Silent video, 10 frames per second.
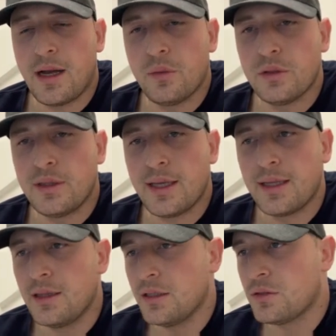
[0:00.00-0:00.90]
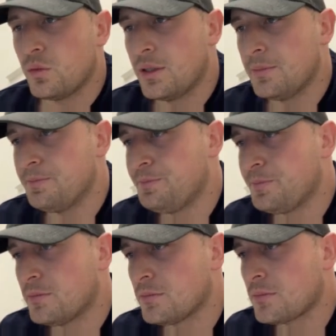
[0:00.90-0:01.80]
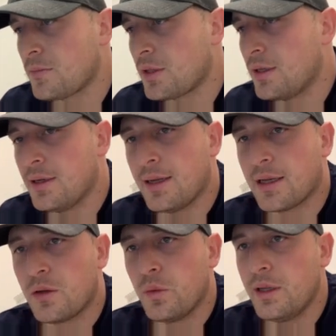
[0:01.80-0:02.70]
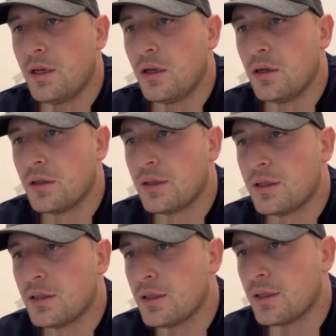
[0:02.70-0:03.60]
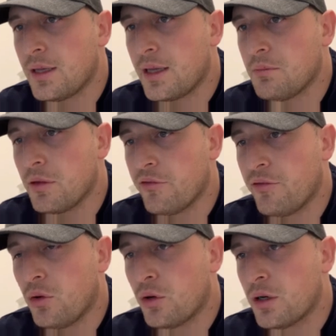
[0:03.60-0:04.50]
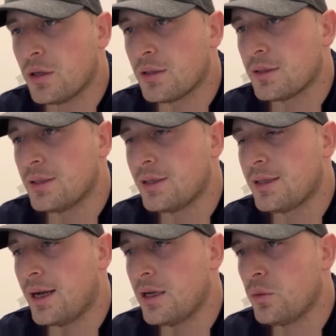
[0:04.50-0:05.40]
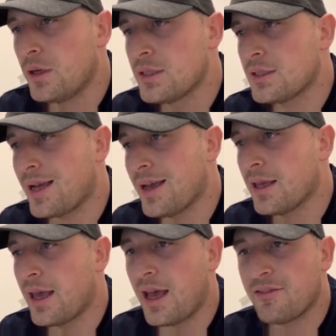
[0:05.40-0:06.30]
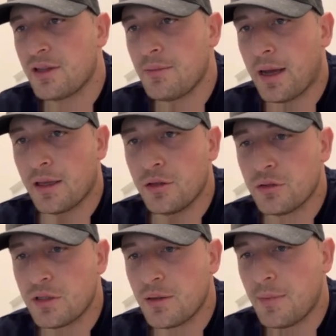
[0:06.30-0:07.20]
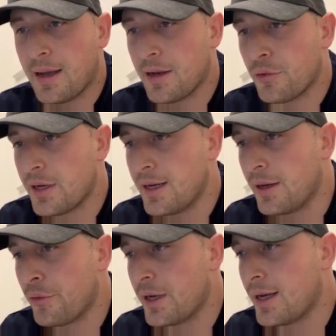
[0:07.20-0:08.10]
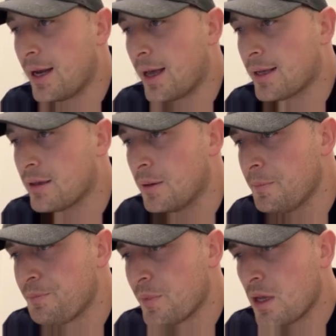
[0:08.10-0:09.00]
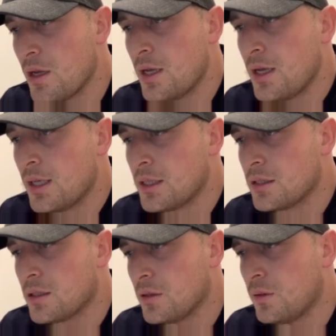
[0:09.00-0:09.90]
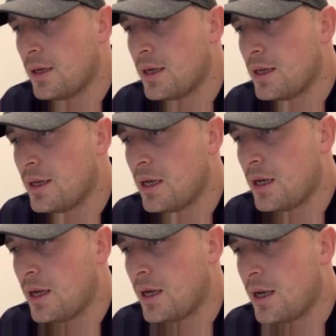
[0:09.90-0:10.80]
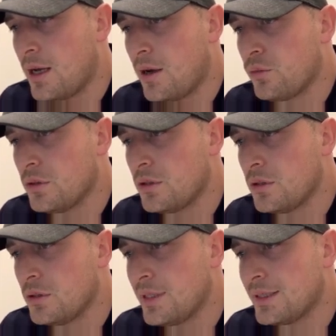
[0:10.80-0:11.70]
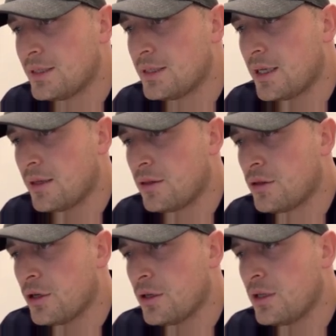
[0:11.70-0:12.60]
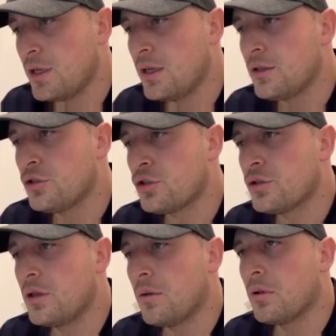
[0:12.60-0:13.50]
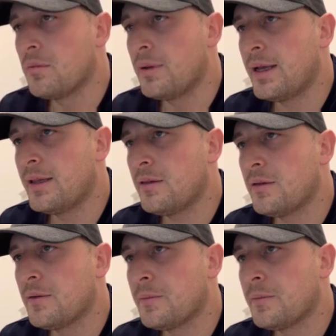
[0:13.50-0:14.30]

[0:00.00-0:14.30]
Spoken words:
I would take this one like looked at before. The tiny ones, I have them, I use them, I really like them. So I would use, let's say, 30-inch double band.